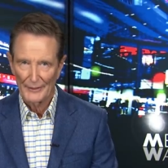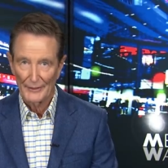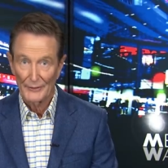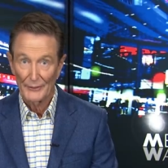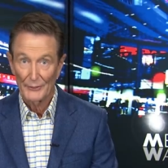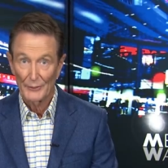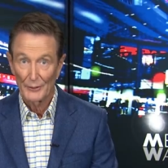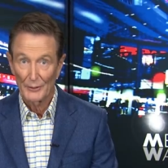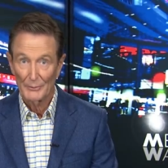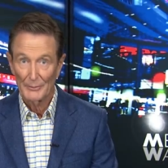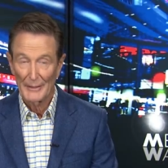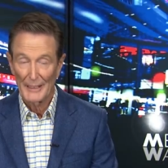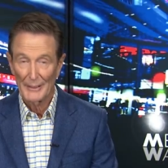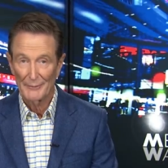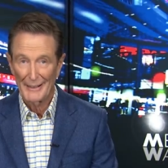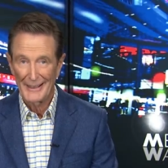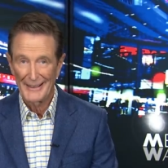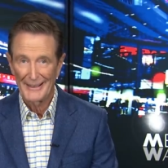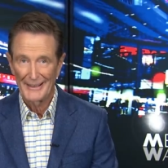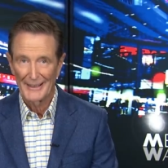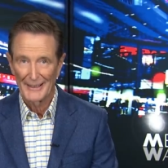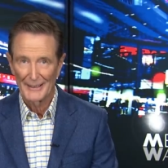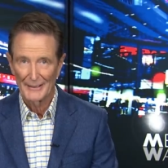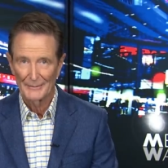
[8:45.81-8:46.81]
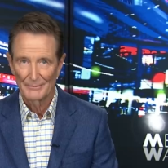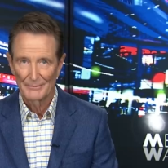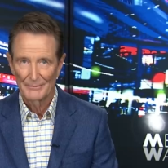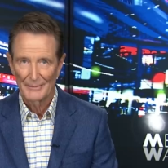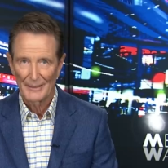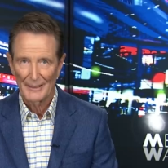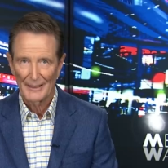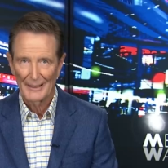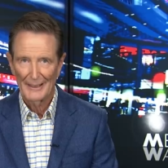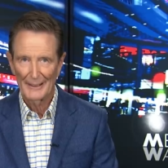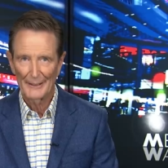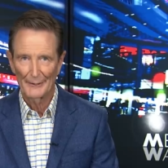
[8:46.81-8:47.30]
on Talkback Radio,
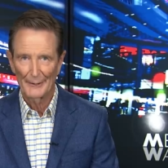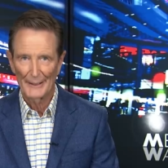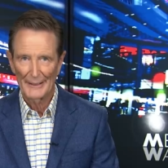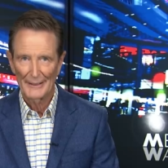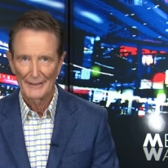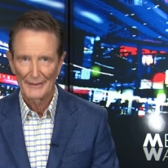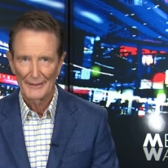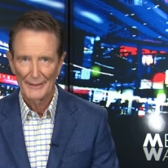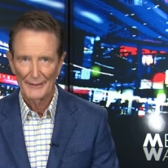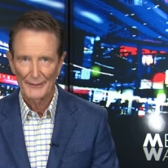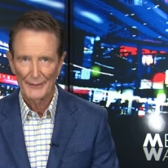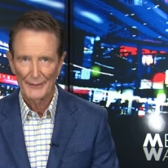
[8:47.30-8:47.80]
clearing the